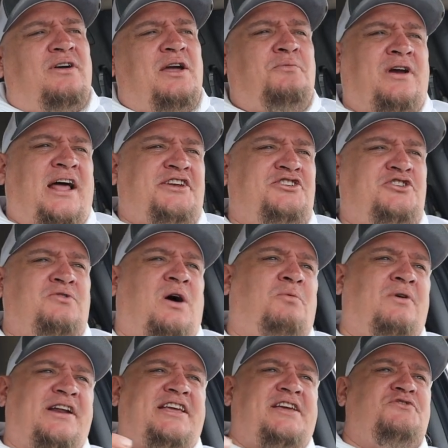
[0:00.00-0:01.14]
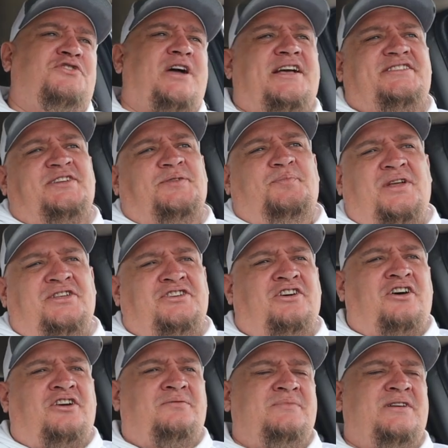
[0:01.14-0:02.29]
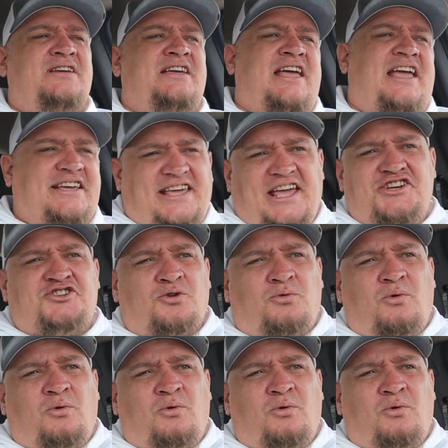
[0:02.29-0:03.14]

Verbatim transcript: and when I do, I want to give you guys an opinion on them in case you're